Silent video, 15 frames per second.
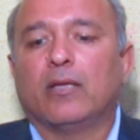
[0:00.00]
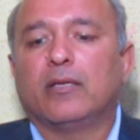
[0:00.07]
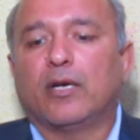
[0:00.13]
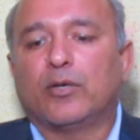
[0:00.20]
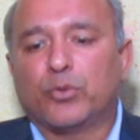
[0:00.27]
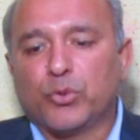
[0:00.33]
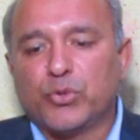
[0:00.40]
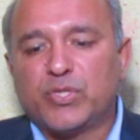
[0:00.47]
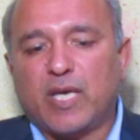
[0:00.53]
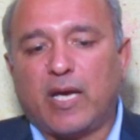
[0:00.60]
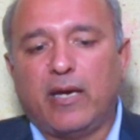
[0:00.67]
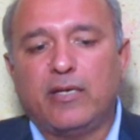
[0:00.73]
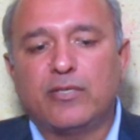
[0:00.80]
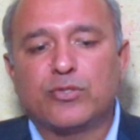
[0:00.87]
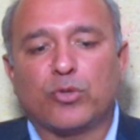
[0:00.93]
The two
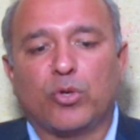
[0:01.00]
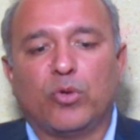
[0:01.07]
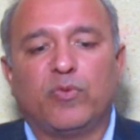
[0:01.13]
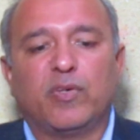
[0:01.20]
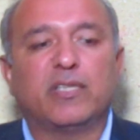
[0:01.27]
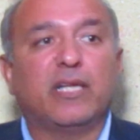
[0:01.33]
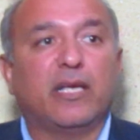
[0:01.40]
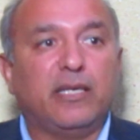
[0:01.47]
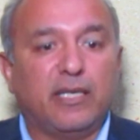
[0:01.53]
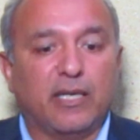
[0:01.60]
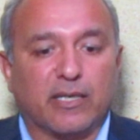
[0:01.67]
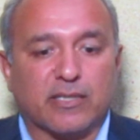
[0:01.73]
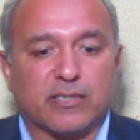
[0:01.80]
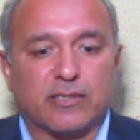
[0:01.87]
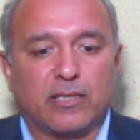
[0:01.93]
sides over the
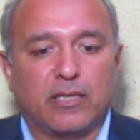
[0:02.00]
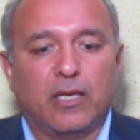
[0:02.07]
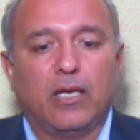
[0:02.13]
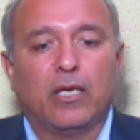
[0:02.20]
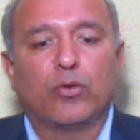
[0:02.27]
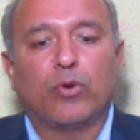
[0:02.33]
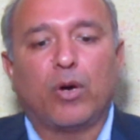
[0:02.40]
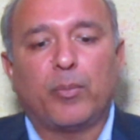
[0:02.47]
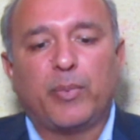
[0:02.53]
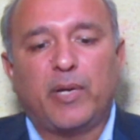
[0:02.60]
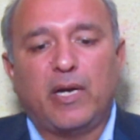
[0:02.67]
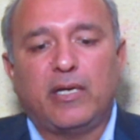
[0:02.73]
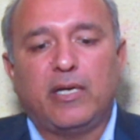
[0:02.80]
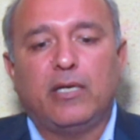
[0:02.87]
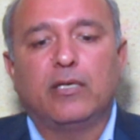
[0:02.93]
years
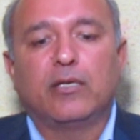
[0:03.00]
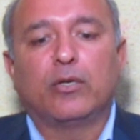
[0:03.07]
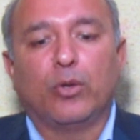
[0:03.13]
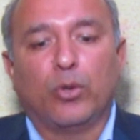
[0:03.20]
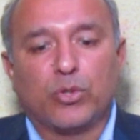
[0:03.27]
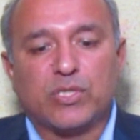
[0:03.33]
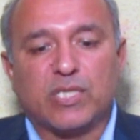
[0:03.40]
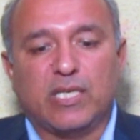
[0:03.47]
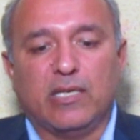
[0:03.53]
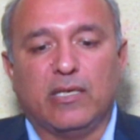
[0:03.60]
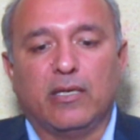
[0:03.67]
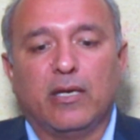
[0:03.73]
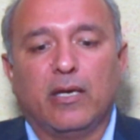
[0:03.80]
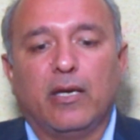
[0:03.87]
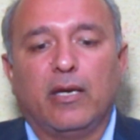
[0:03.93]
cooperated
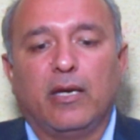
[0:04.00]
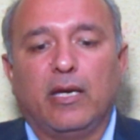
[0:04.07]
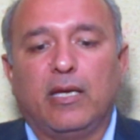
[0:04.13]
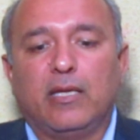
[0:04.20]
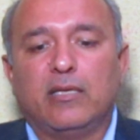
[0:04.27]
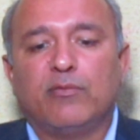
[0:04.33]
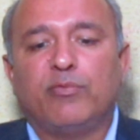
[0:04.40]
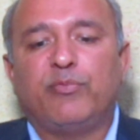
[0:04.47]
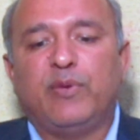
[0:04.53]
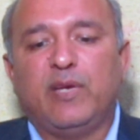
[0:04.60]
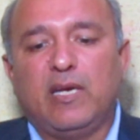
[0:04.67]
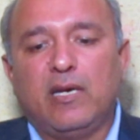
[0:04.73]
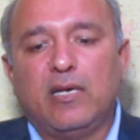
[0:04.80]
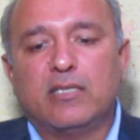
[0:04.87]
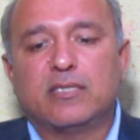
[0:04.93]
closely in
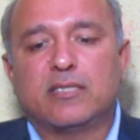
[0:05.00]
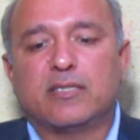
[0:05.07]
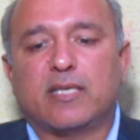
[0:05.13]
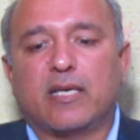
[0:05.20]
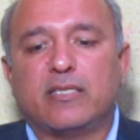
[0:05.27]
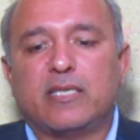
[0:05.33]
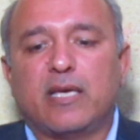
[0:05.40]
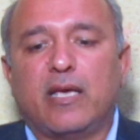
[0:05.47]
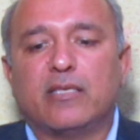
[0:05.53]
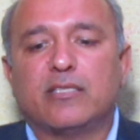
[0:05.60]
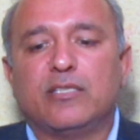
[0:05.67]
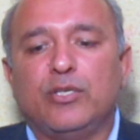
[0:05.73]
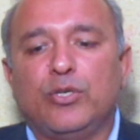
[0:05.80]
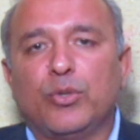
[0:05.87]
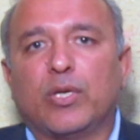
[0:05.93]
fields such
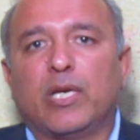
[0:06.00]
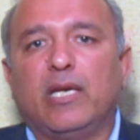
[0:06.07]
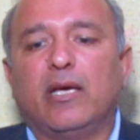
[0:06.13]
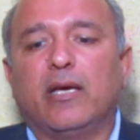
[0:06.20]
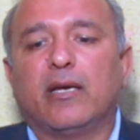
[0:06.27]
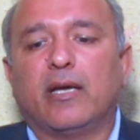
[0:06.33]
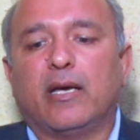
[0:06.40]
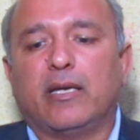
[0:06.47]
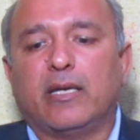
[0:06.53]
as nuclear